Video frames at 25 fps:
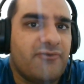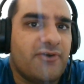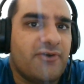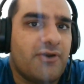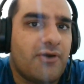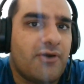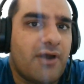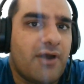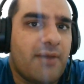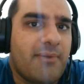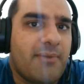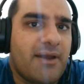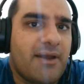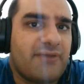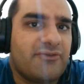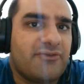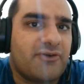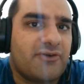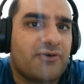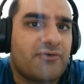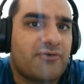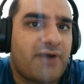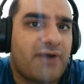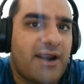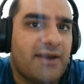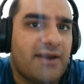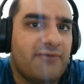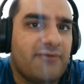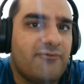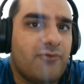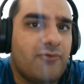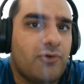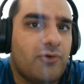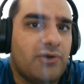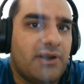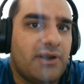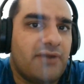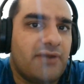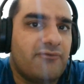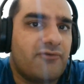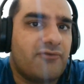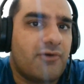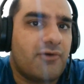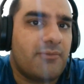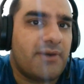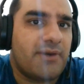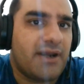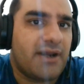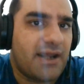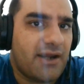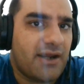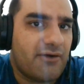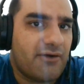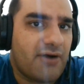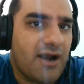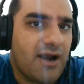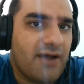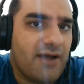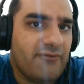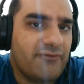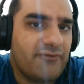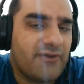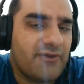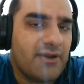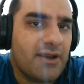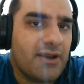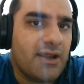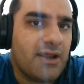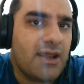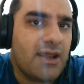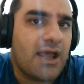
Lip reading: video about the crate falling from an aircraft.